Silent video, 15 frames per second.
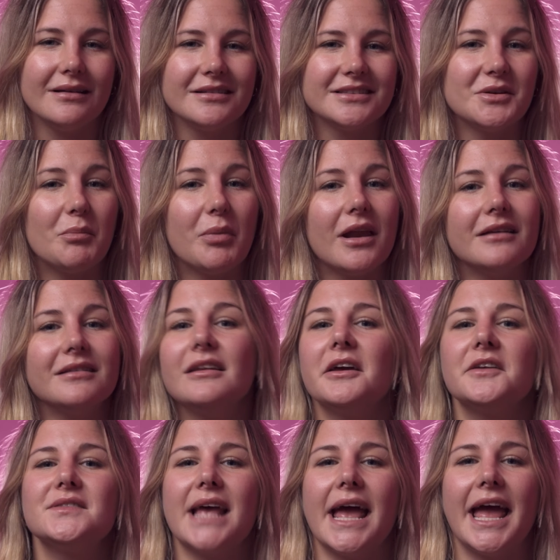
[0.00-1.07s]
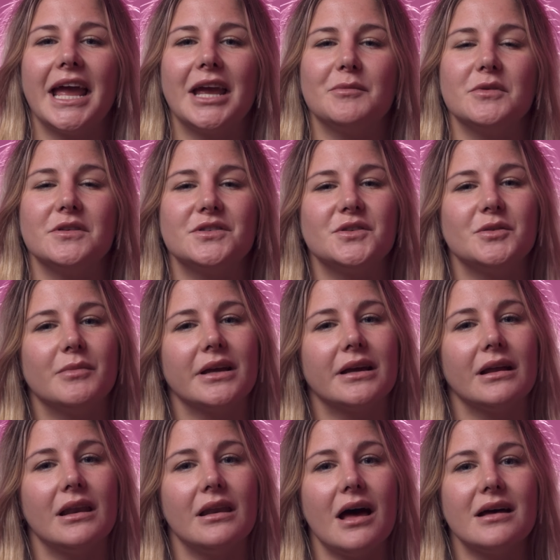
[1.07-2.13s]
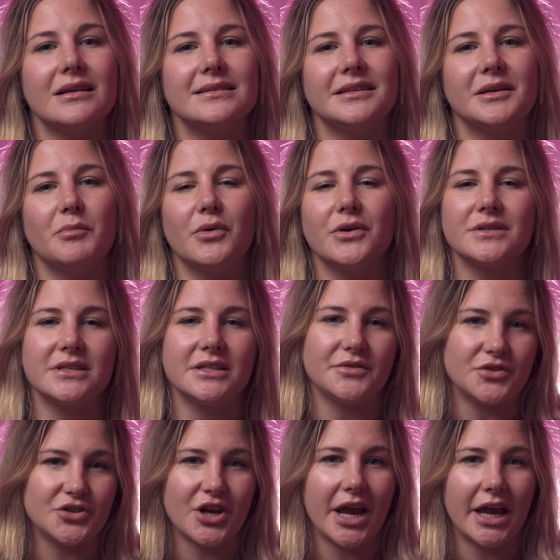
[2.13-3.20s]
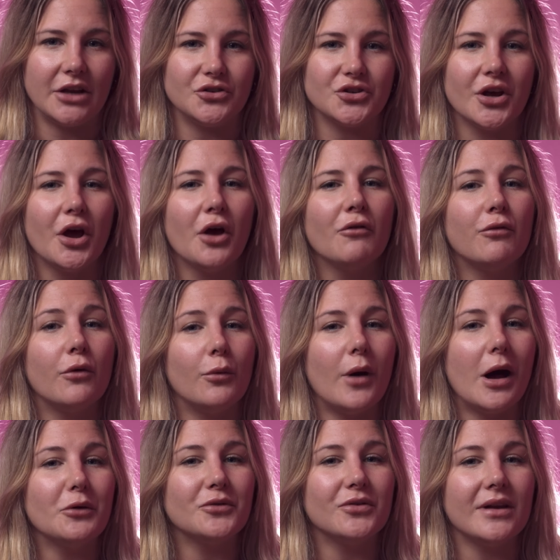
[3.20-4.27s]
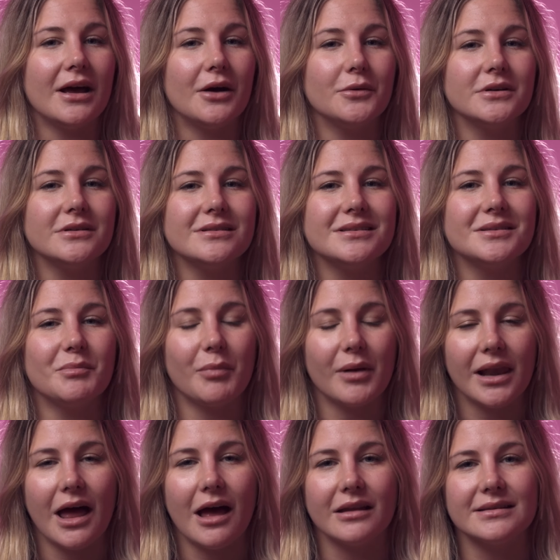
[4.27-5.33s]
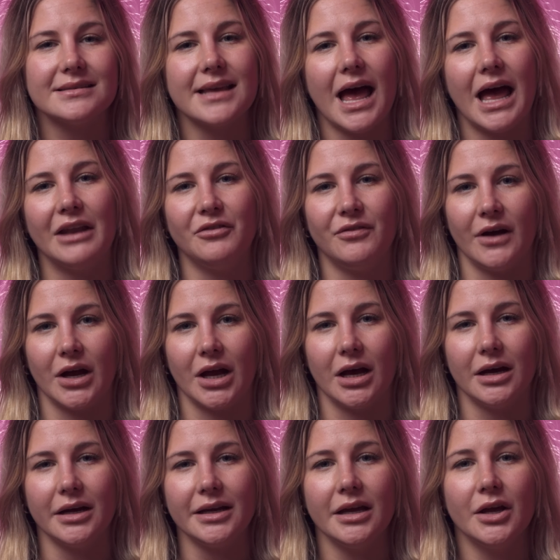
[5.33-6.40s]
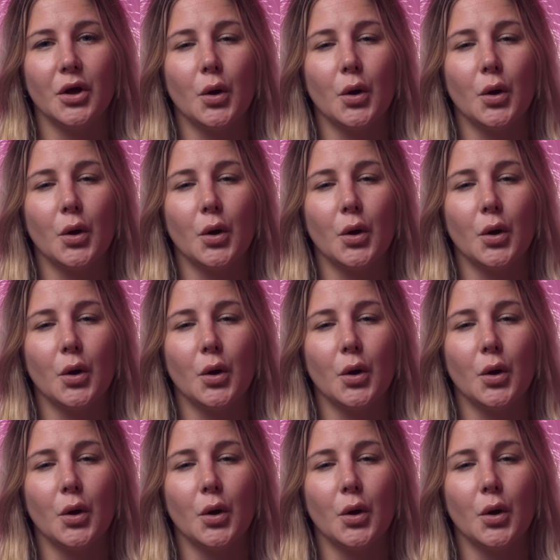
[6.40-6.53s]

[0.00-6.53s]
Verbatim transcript: So Plantlife's aim is to make a lasting positive change for wildflowers, plants and fungi,